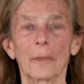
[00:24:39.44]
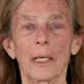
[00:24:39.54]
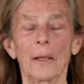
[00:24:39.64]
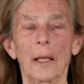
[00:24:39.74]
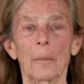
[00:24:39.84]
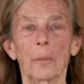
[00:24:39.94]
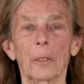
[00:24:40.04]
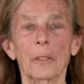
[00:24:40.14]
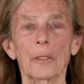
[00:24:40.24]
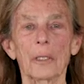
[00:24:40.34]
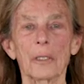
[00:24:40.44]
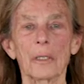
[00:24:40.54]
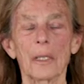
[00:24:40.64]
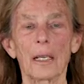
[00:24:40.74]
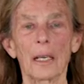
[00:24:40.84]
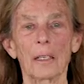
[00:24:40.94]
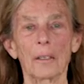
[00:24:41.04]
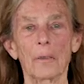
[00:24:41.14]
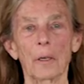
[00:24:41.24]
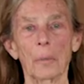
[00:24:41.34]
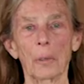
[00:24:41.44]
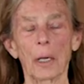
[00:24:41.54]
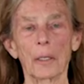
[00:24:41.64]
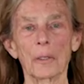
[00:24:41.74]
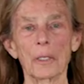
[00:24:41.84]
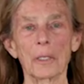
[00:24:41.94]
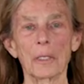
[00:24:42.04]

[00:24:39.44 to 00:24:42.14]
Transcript: And that brings us to the end of our practice